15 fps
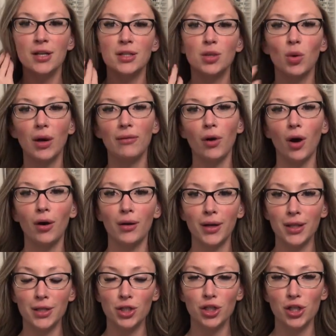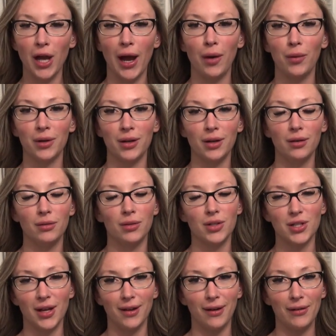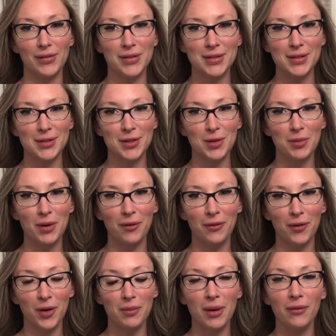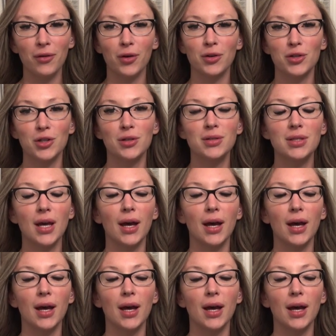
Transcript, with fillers: So I've already showered, which I obviously do before my photo shoots,